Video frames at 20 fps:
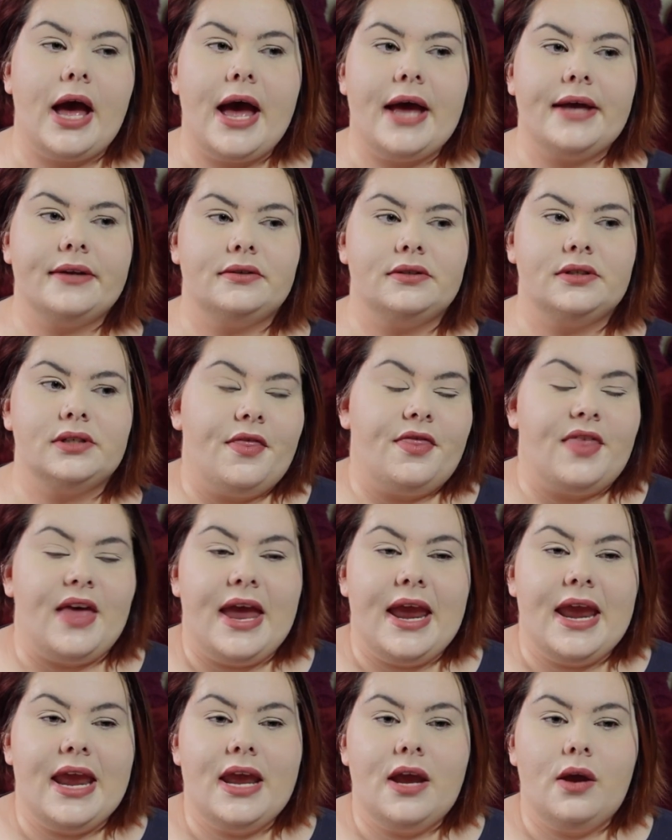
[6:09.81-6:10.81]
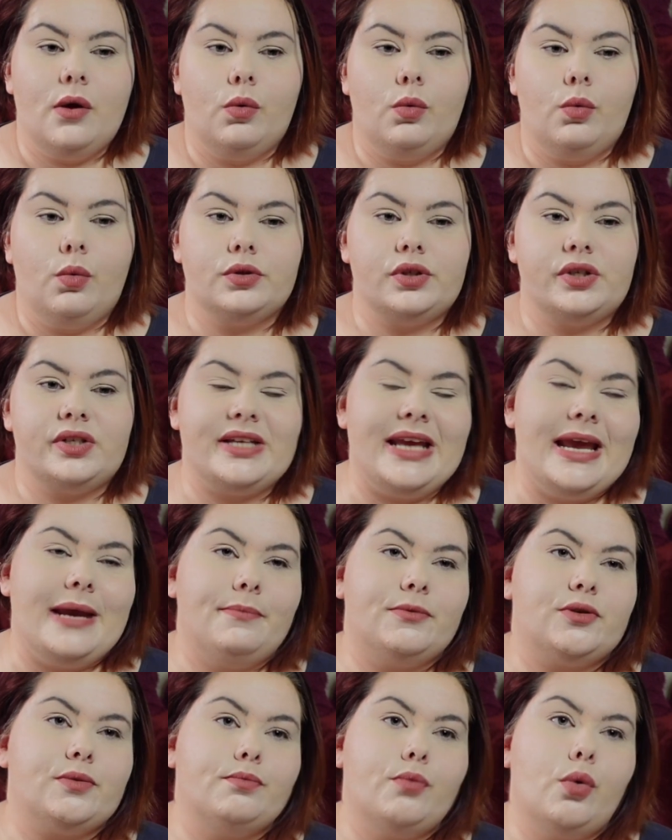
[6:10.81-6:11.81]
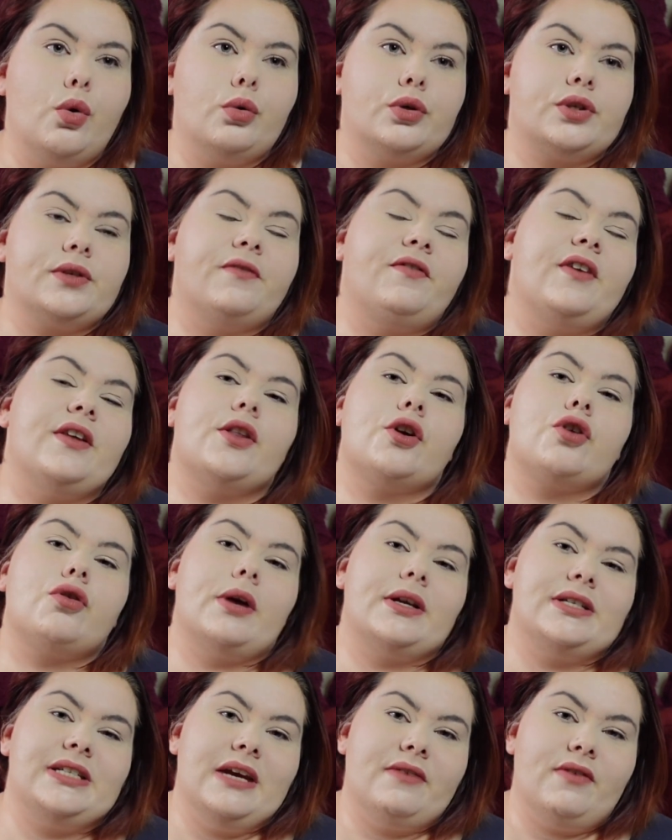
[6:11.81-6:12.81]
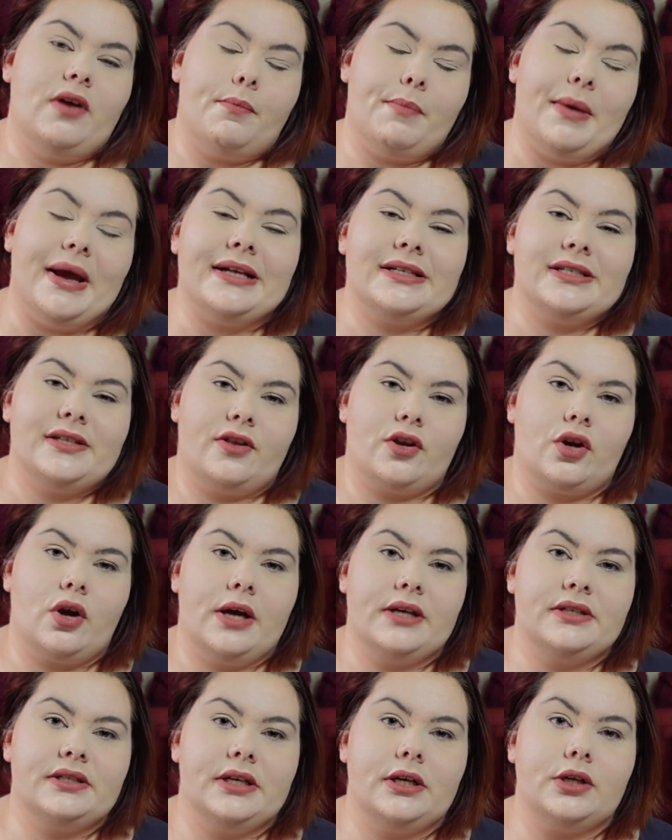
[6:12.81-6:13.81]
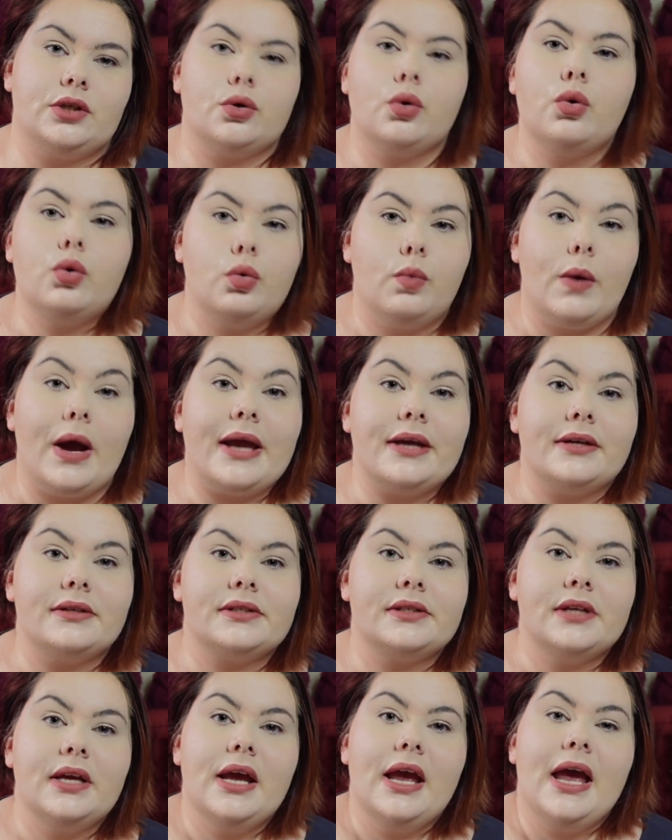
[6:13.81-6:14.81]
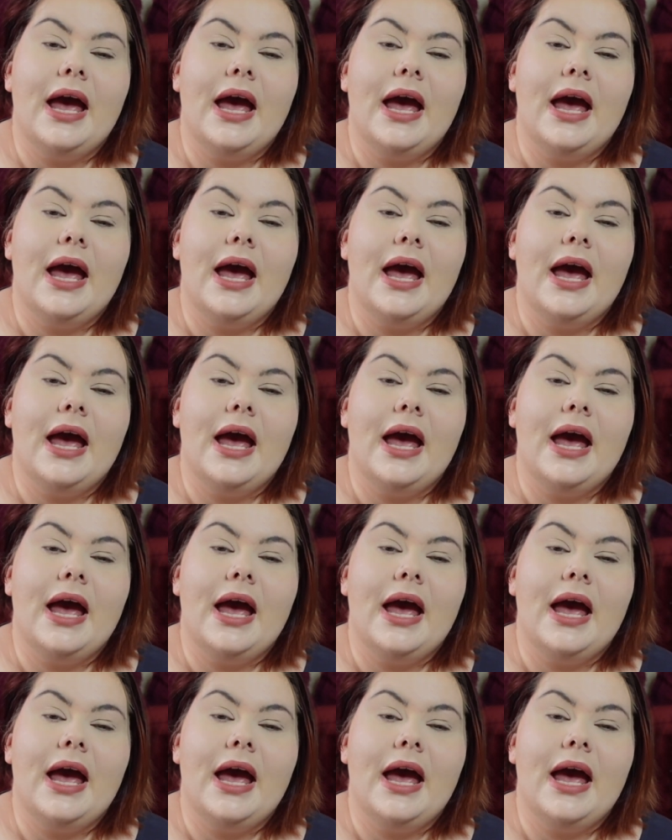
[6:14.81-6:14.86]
and they seemed more to fit the criteria better than I did, always.